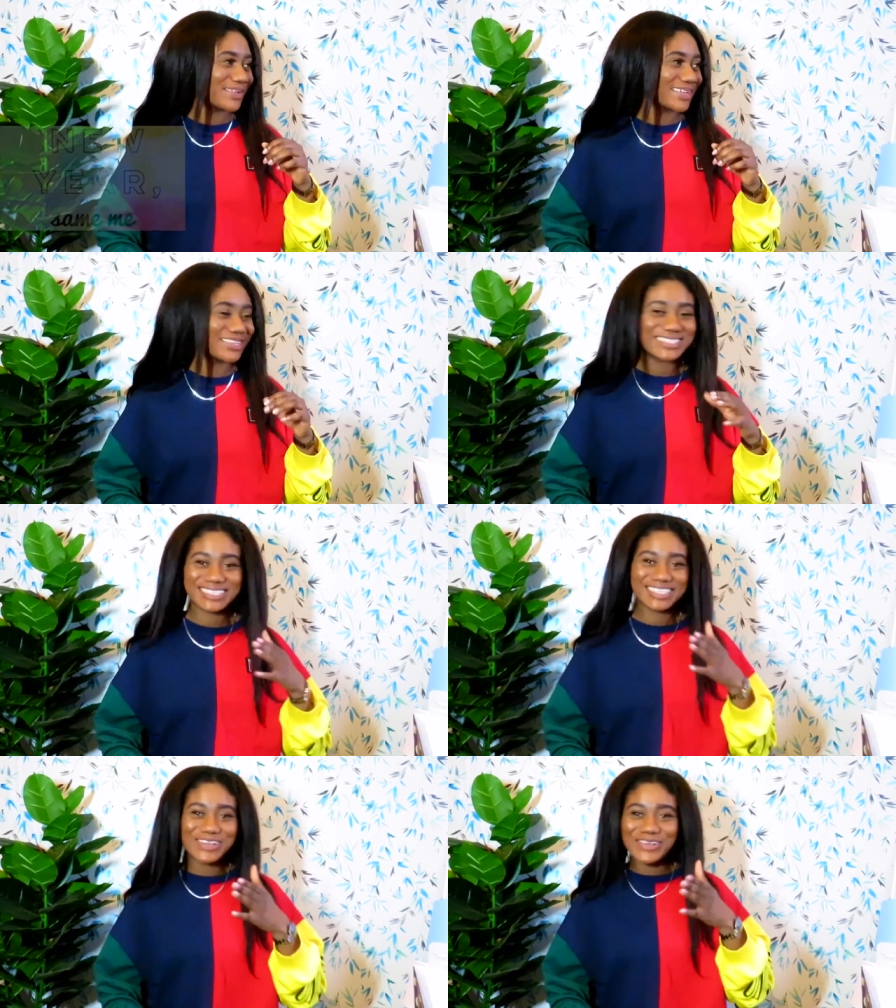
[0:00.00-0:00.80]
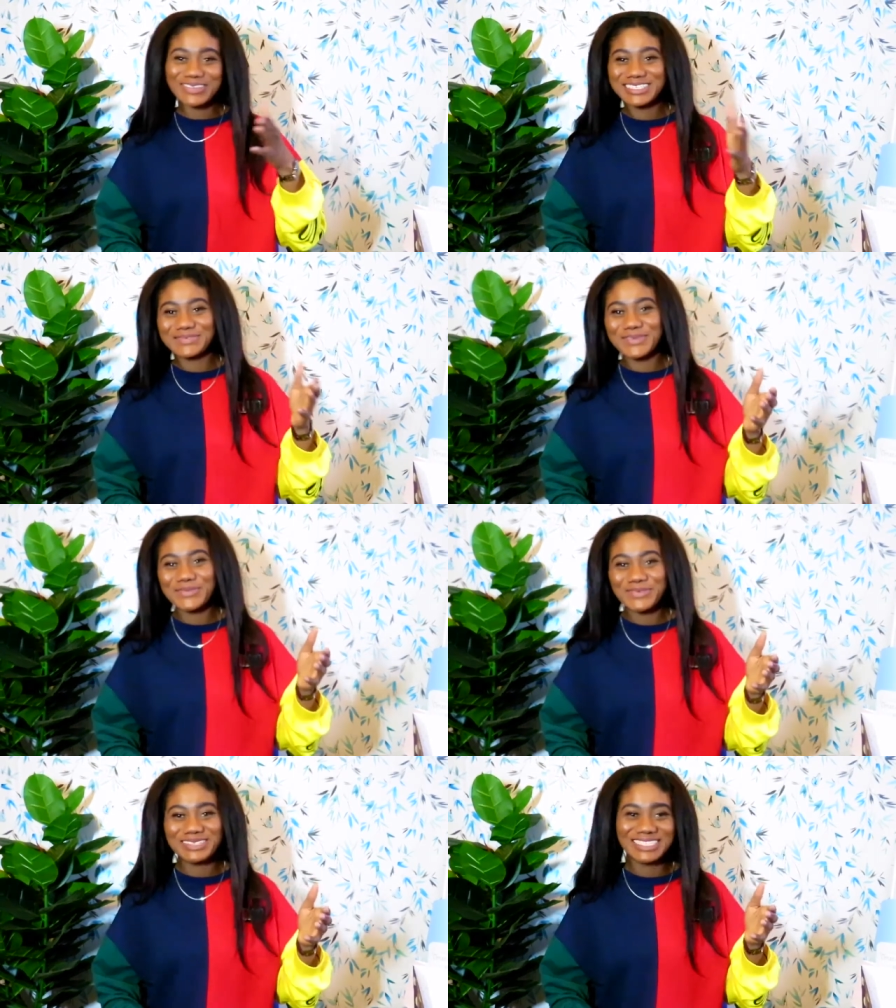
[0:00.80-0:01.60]
You see all these
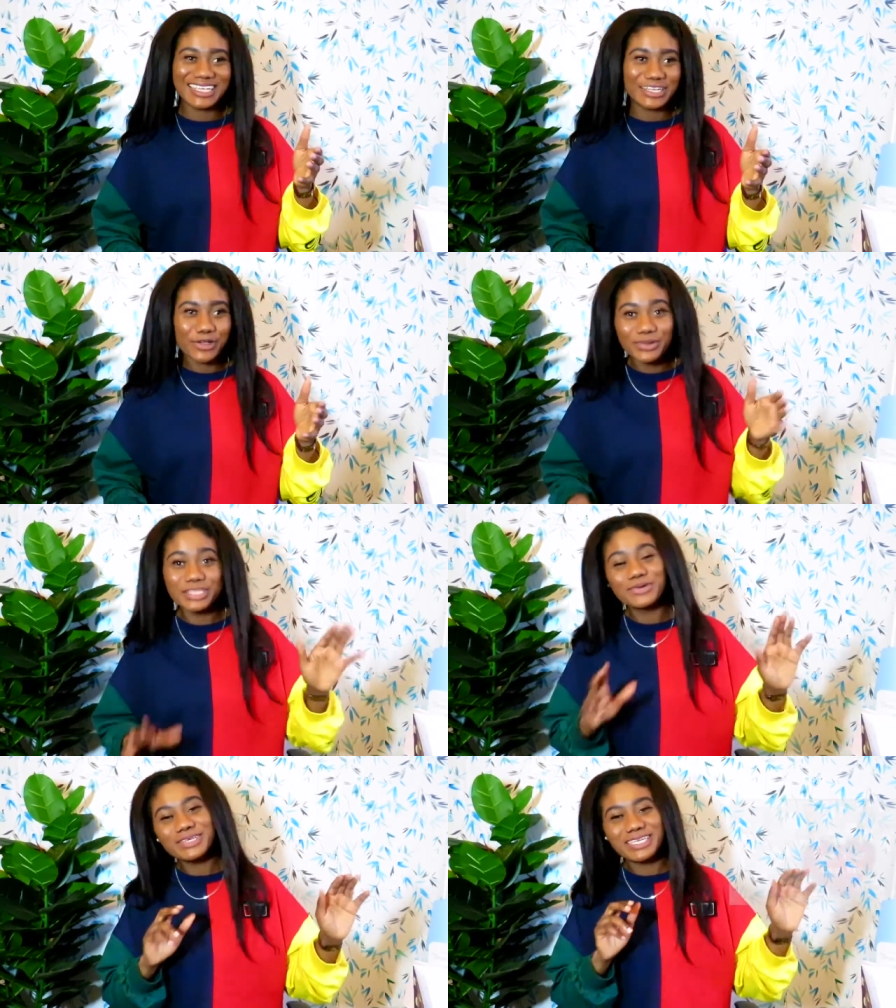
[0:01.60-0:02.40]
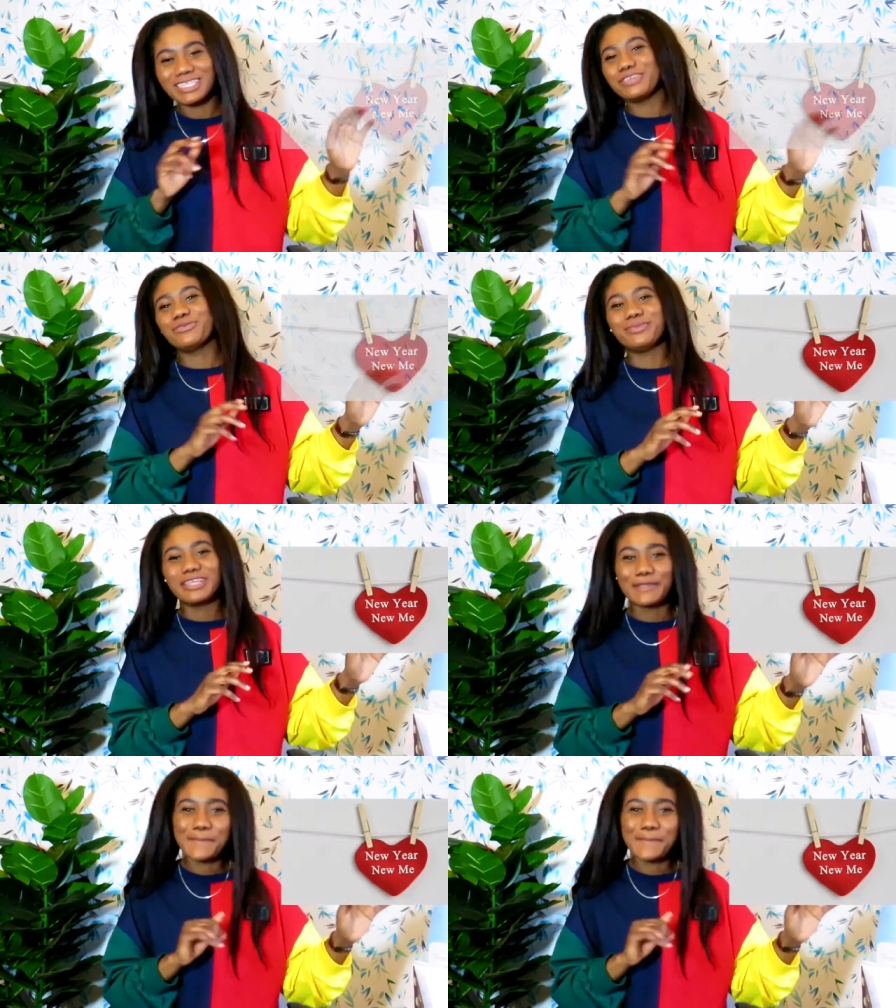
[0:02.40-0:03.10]
people saying, oh, New Year, New Me.